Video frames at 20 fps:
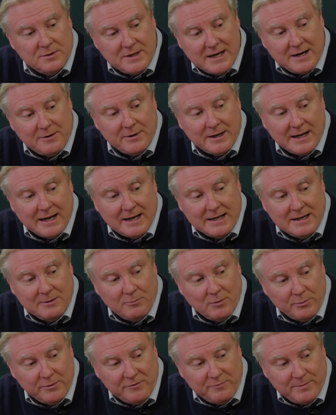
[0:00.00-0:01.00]
there again,
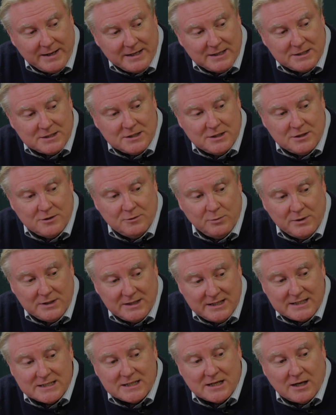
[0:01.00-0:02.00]
what we've managed to do with
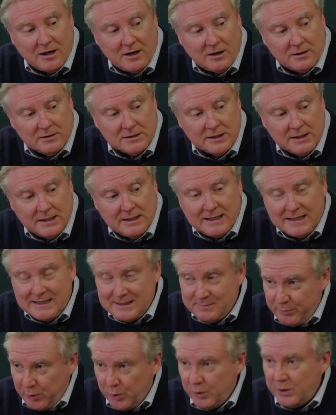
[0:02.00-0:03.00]
this card is
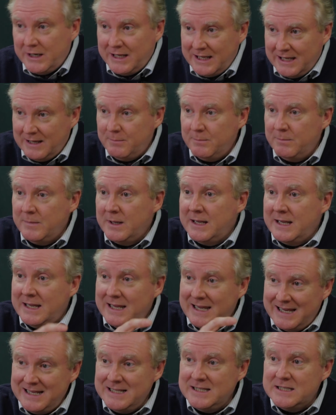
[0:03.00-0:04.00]
put him
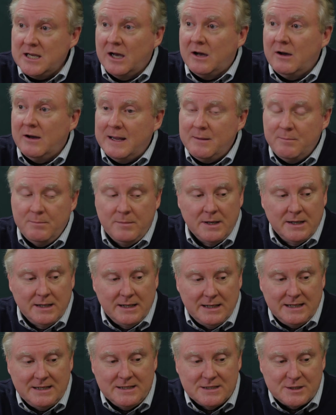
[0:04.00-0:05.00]
in time,
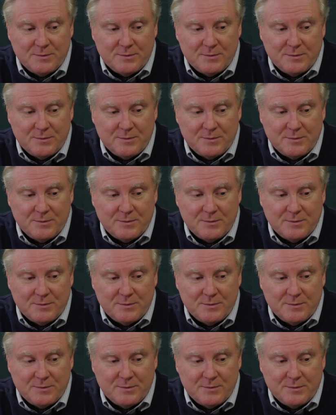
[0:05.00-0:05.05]
in